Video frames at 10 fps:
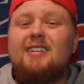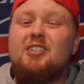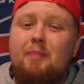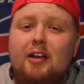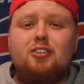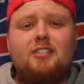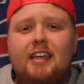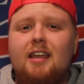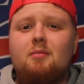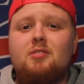Special
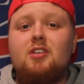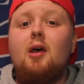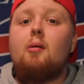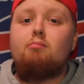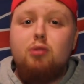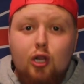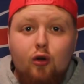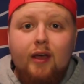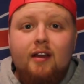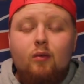teams
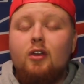blew it.